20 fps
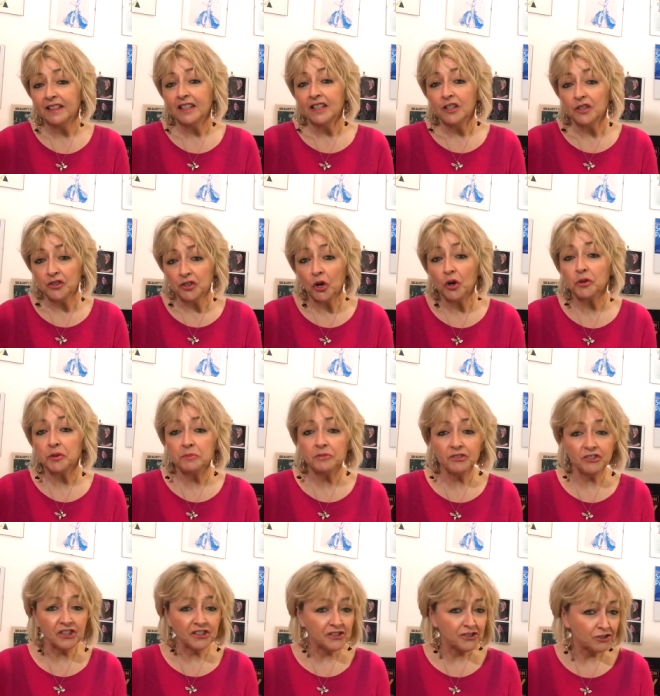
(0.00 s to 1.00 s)
who told him
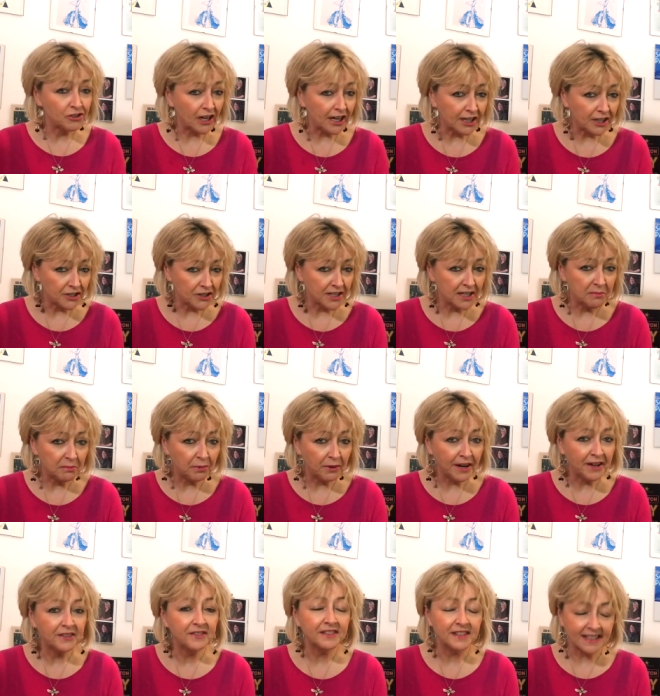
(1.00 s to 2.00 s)
just take a deep
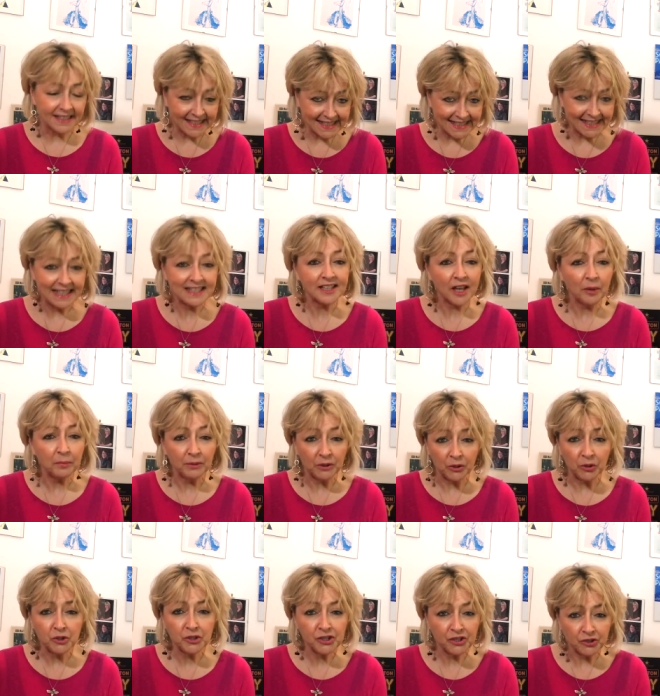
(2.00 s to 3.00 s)
breath and set up
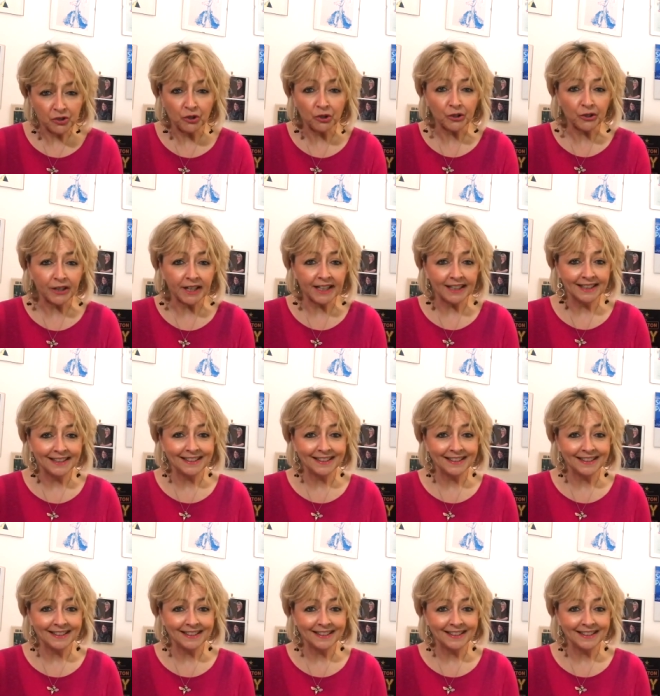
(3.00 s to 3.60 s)
your story.